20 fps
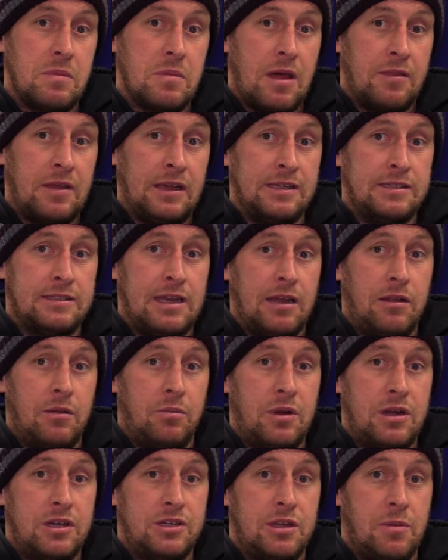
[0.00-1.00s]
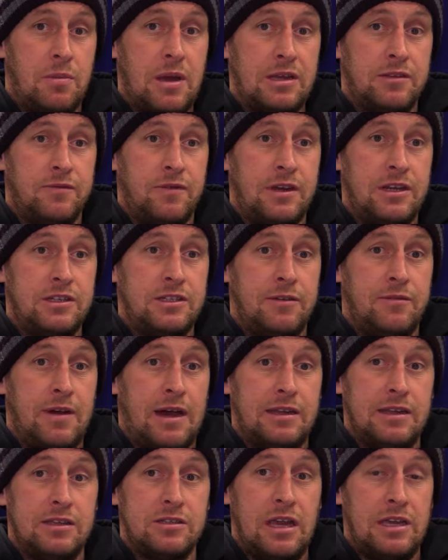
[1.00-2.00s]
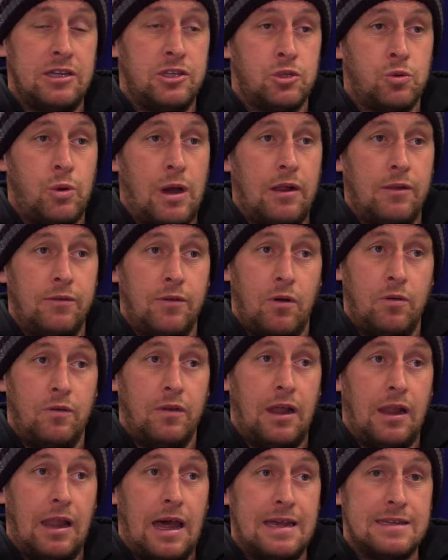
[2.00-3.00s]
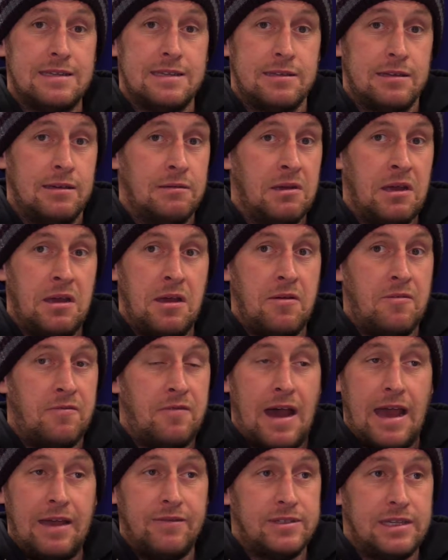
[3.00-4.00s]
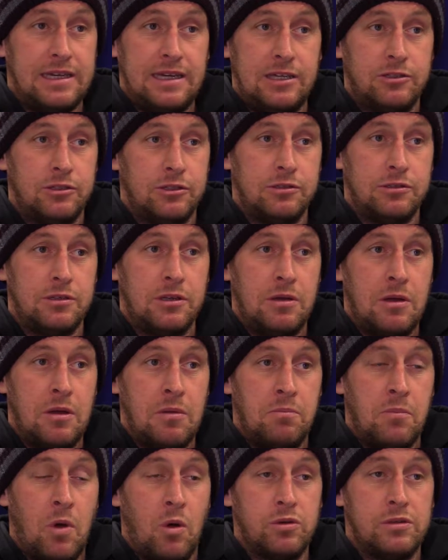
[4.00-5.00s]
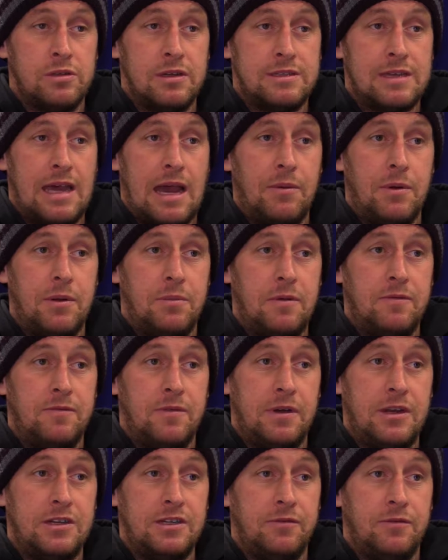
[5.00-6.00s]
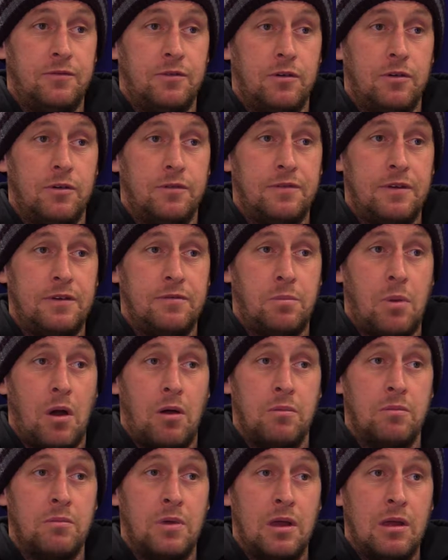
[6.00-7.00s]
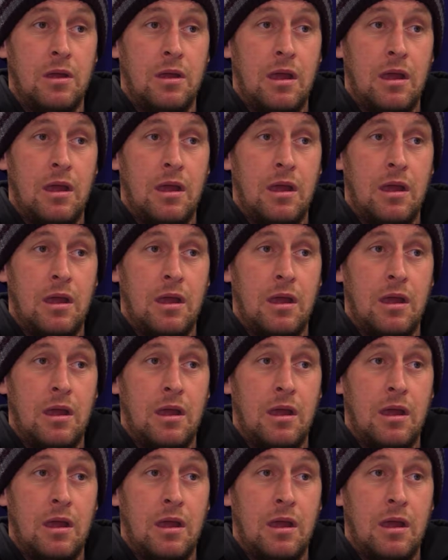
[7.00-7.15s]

I think Stalybridge, the best finish they've had is 12th over the last five seasons. Most of the time they've been finishing fourth, fifth bottom.